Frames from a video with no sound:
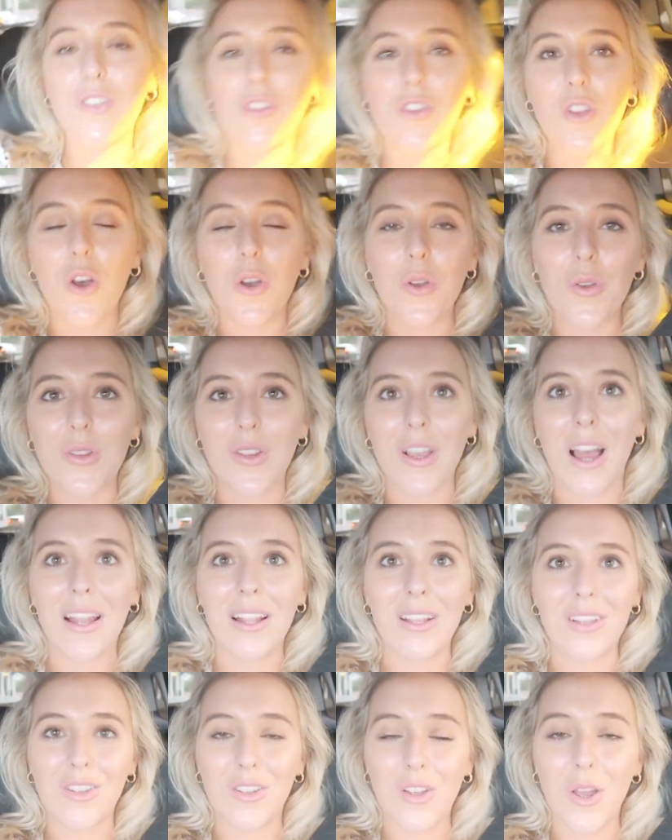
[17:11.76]
so
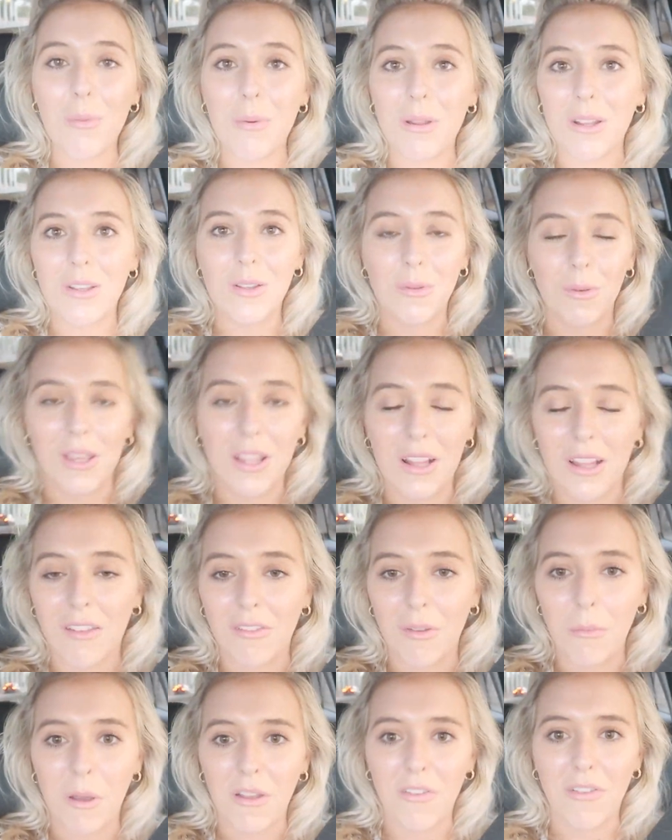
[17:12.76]
sad. It's so bittersweet
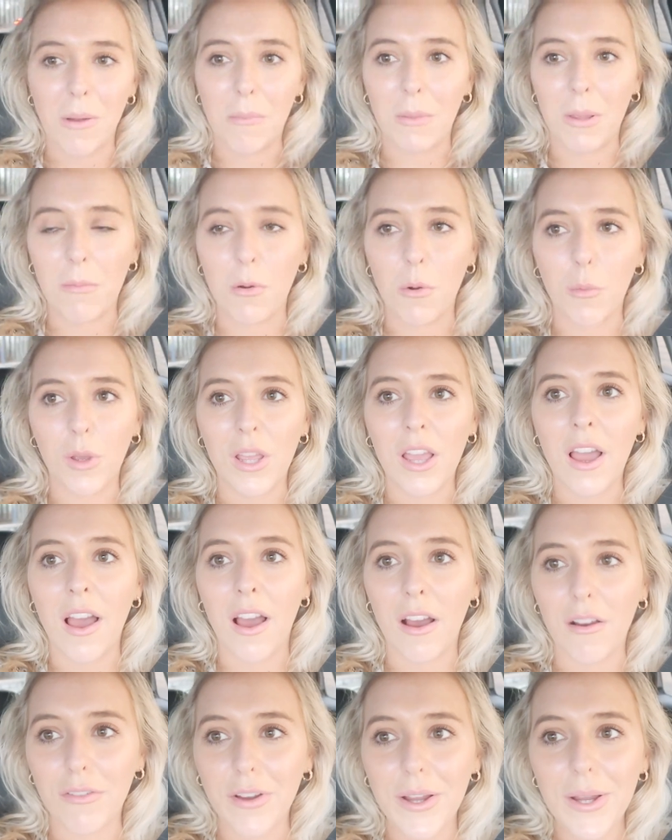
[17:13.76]
leaving my family, but we
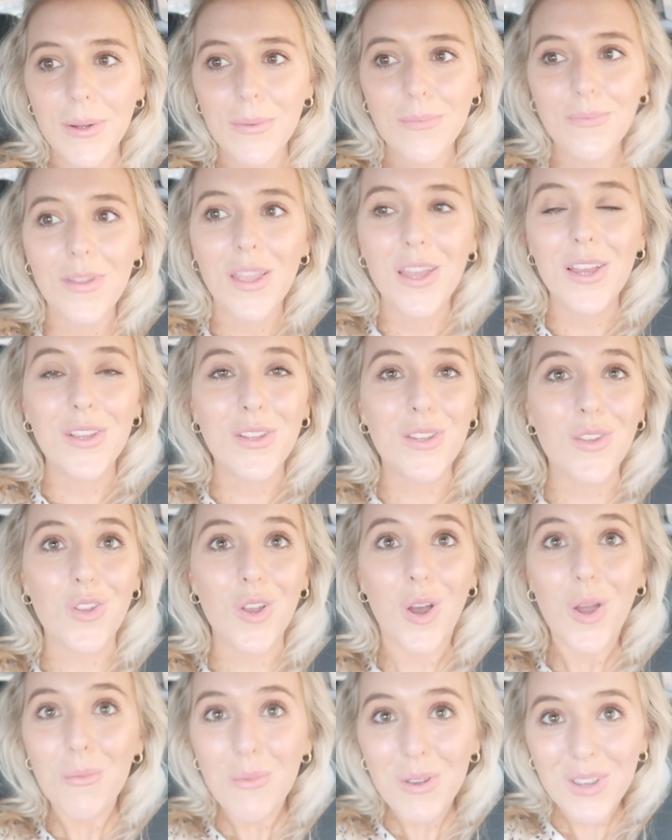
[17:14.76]
have
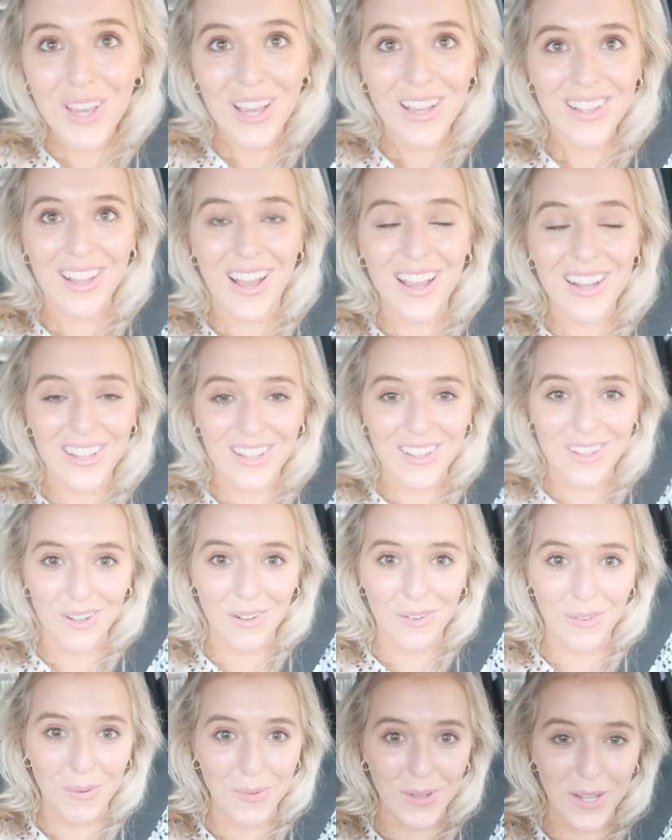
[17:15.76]
so much exciting
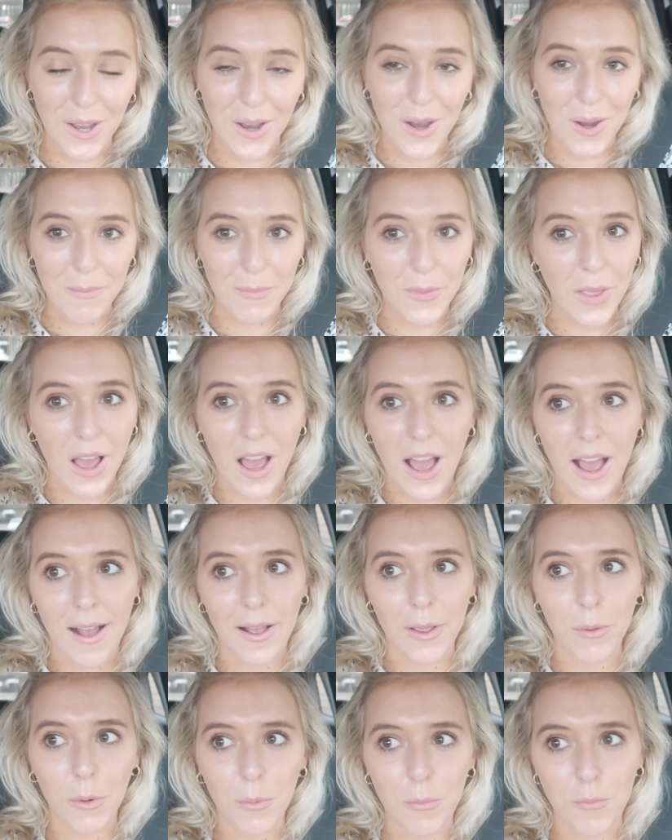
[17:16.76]
stuff coming up that
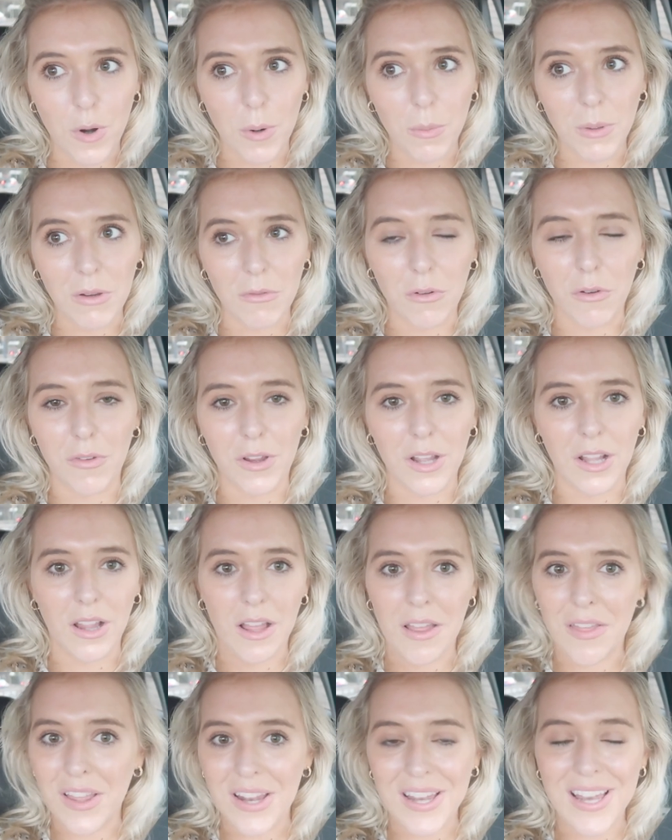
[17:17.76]
I will probably reveal
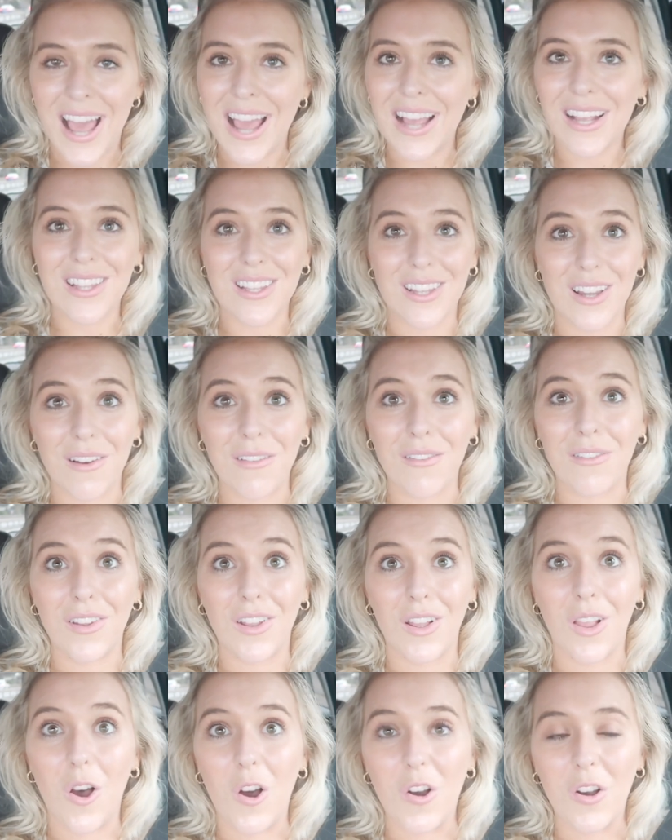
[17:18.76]
in the next
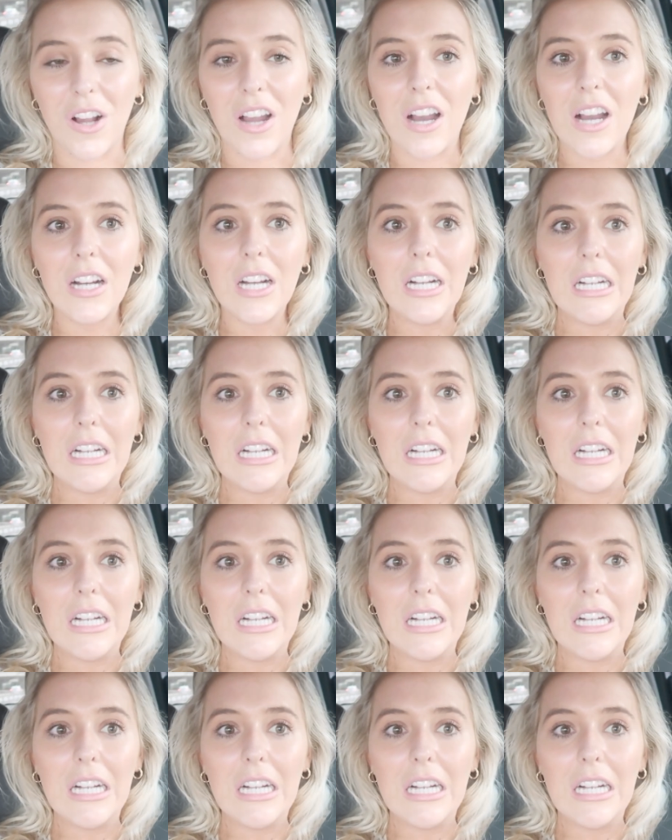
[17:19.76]
vlog.